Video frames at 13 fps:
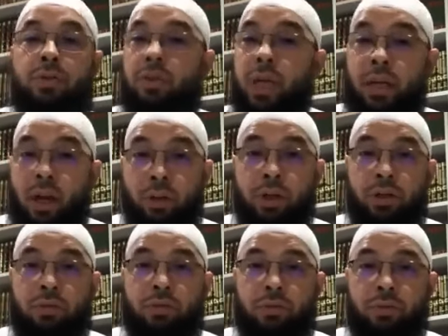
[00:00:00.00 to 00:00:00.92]
So they know
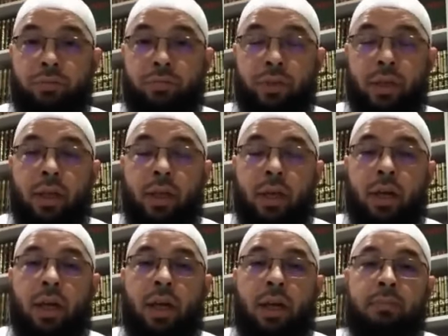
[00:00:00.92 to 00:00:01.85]
it's true.
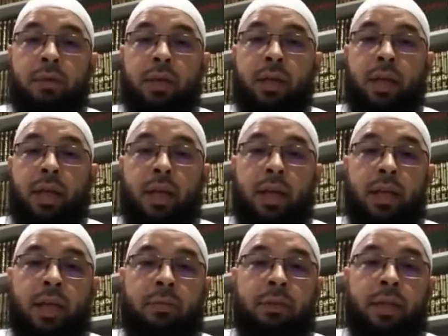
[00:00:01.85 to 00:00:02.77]
Um,
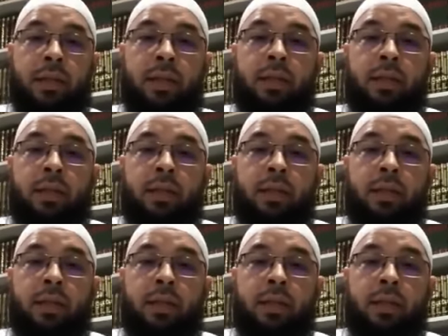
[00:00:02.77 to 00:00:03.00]
and I mean,